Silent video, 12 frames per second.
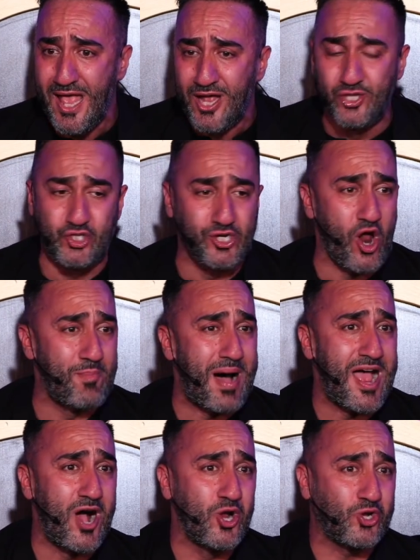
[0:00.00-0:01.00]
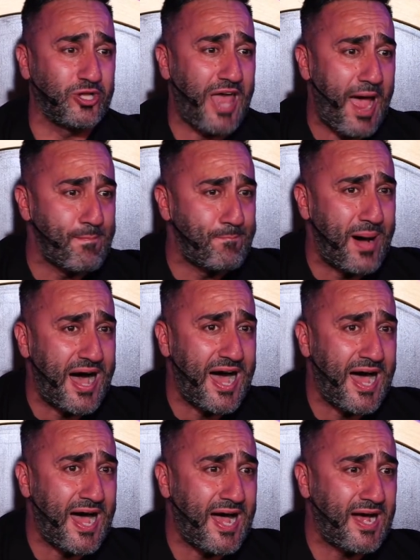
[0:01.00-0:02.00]
Do you know my uncle,
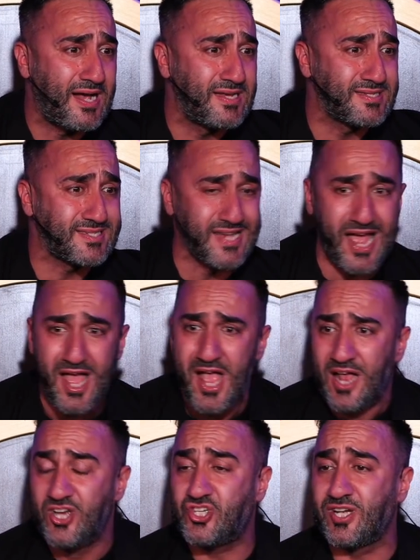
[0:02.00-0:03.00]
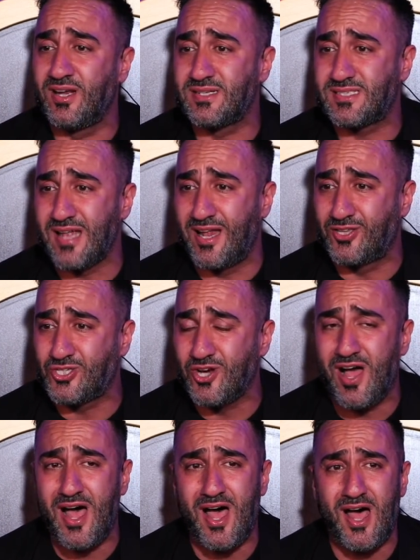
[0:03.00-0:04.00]
Abbas? She said to
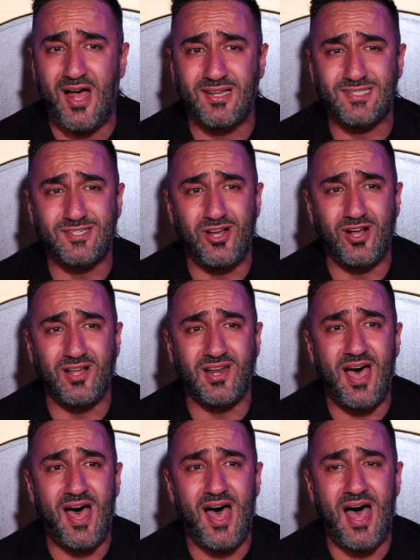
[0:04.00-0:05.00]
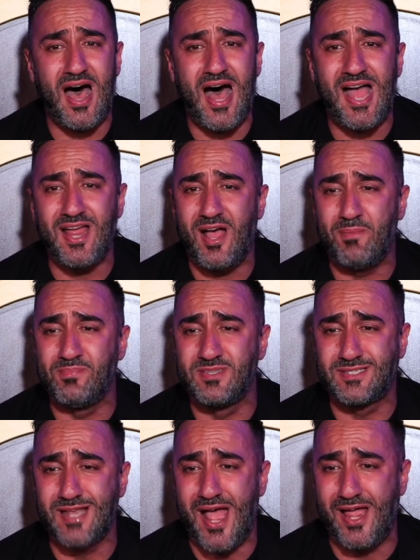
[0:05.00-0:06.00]
her, Sughra, I am
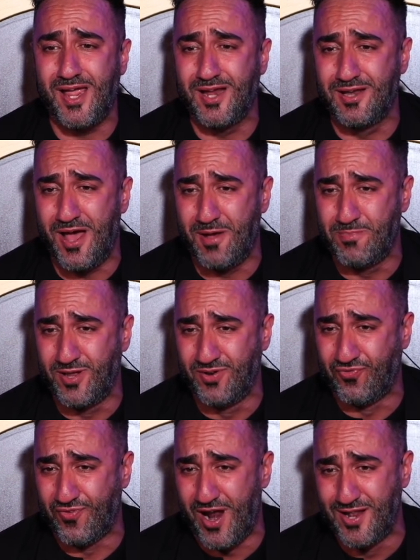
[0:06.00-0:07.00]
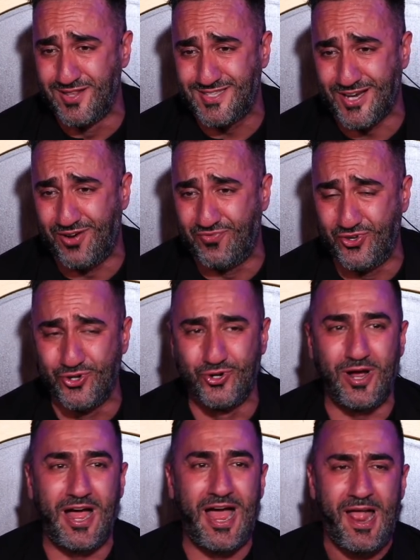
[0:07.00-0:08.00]
Zainab in front of
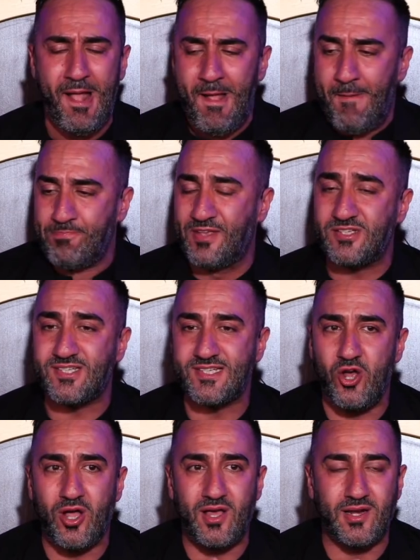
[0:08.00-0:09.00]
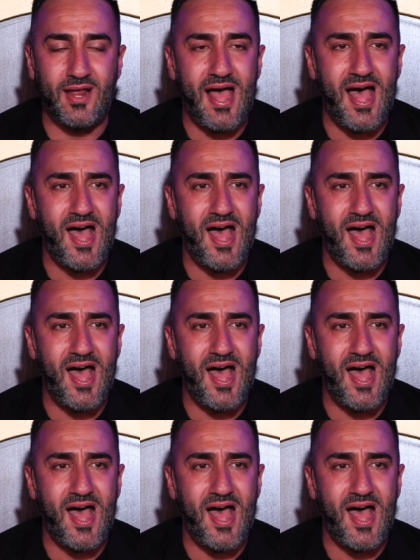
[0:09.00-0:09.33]
you. Sughra